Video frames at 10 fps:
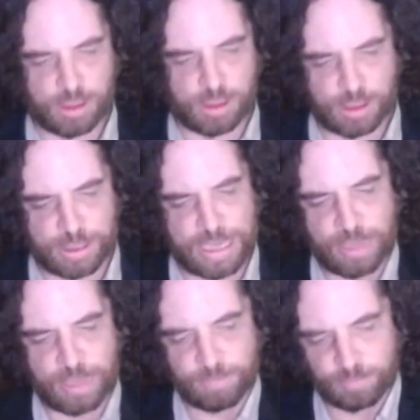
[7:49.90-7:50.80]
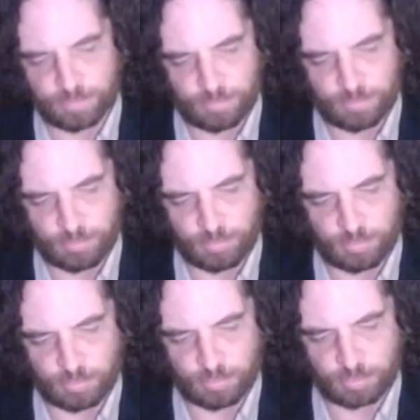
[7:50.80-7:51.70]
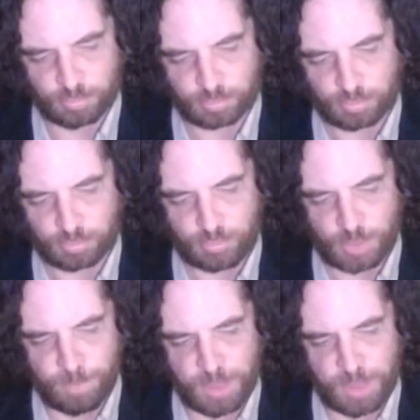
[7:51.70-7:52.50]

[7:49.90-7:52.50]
service. Uh, they were